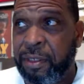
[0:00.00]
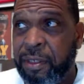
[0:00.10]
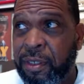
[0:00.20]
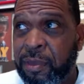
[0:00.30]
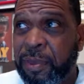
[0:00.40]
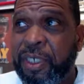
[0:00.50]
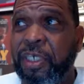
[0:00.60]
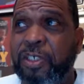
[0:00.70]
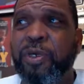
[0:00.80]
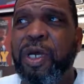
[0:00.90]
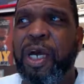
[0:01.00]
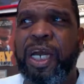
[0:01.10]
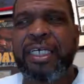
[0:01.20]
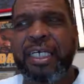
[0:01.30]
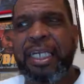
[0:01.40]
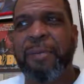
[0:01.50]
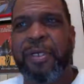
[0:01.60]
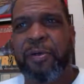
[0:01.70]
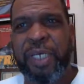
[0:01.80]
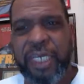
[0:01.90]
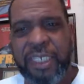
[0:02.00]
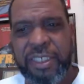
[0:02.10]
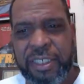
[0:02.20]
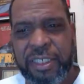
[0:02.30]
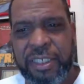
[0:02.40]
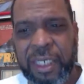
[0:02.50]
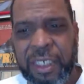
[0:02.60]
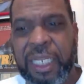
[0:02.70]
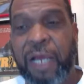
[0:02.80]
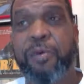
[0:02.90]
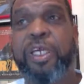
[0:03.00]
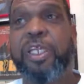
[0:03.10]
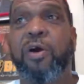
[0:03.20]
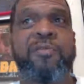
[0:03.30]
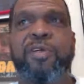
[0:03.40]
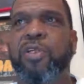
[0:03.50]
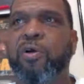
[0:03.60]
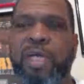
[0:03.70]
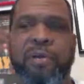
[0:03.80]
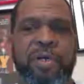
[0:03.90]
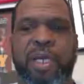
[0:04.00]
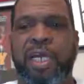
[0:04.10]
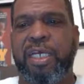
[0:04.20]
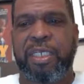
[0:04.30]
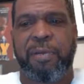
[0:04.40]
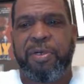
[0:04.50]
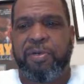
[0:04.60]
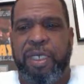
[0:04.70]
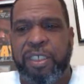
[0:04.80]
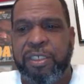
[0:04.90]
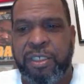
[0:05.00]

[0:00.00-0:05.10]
Because we're an economical engine that we don't even know that we're an economical engine.